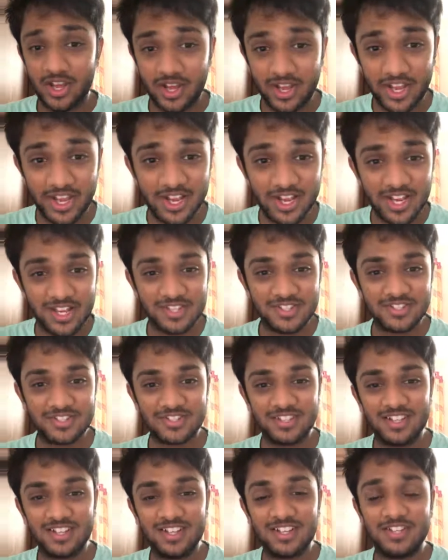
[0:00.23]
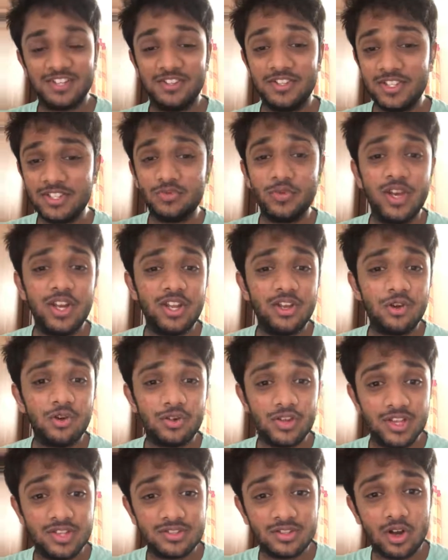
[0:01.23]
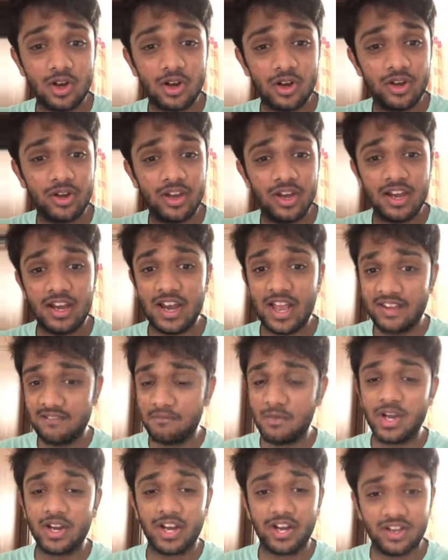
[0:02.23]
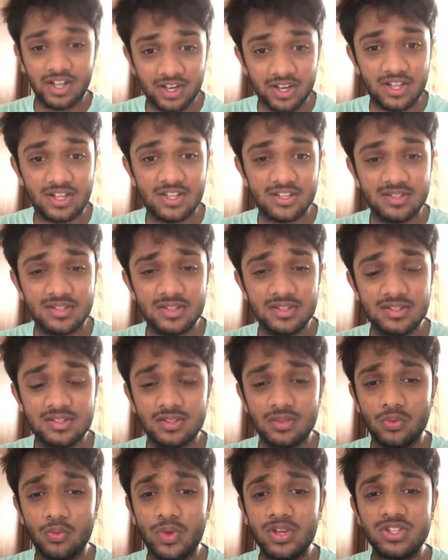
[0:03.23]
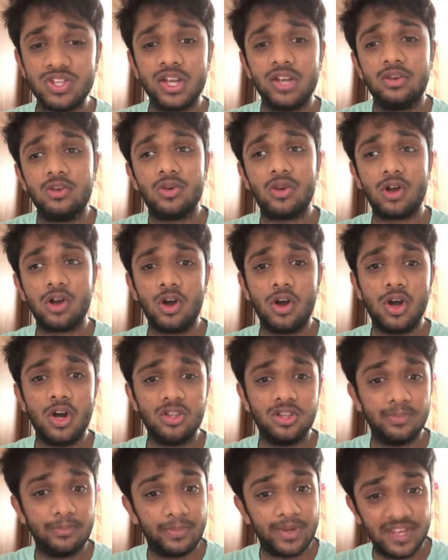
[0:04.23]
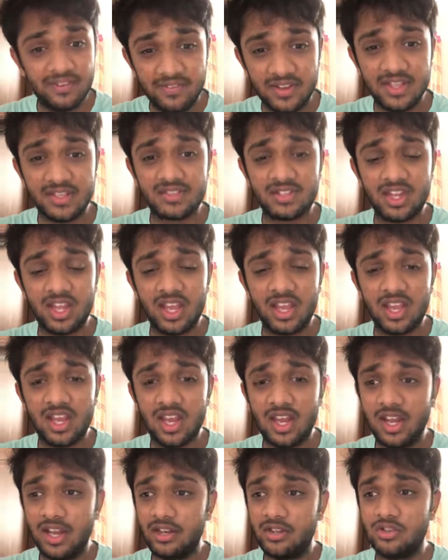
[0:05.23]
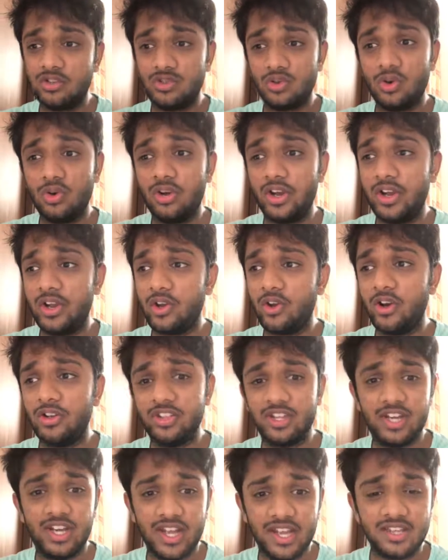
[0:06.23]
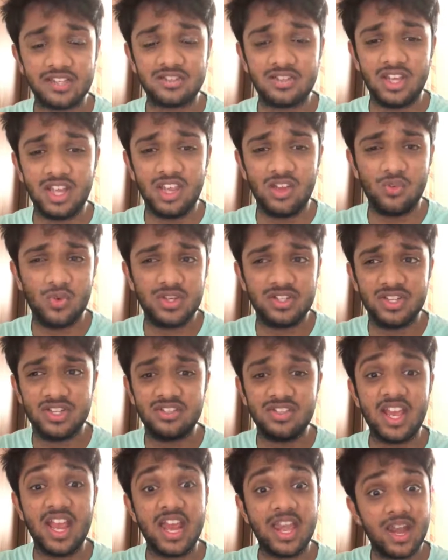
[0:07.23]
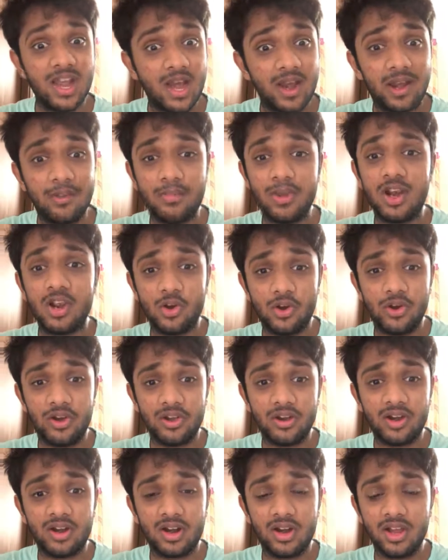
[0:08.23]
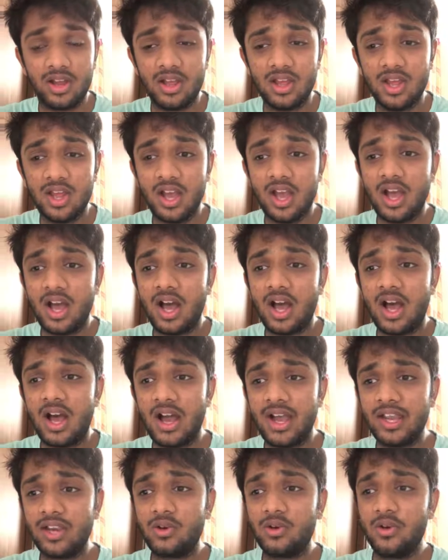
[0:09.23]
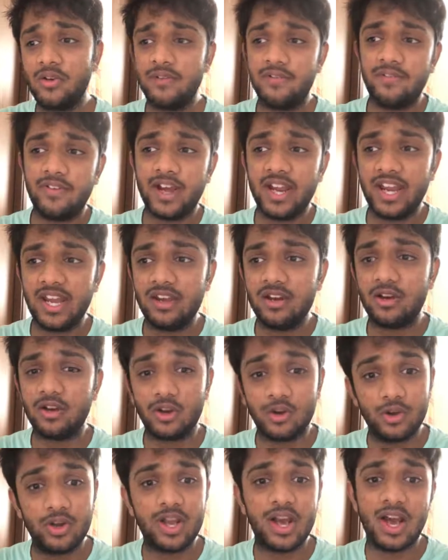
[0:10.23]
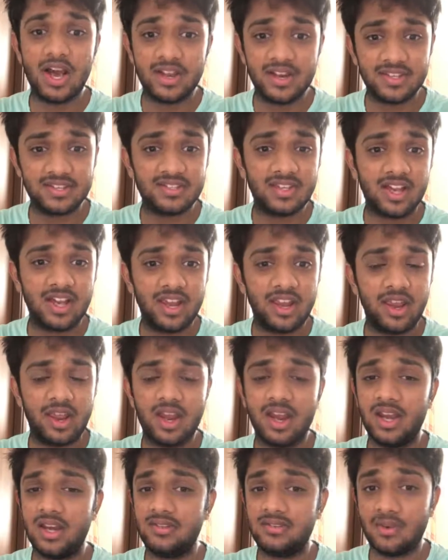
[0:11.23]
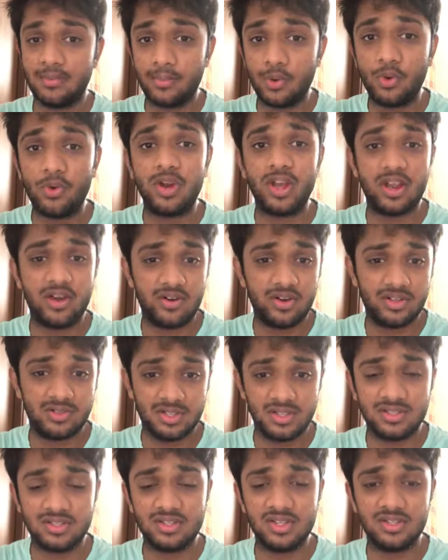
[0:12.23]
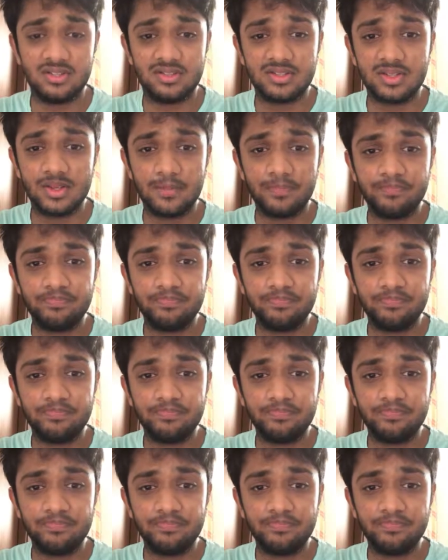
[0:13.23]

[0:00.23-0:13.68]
Hey guys, this video is on live market analysis which I took on the previous day and sold it on the next day, which is NRML order. I could find good RSI and support and resistance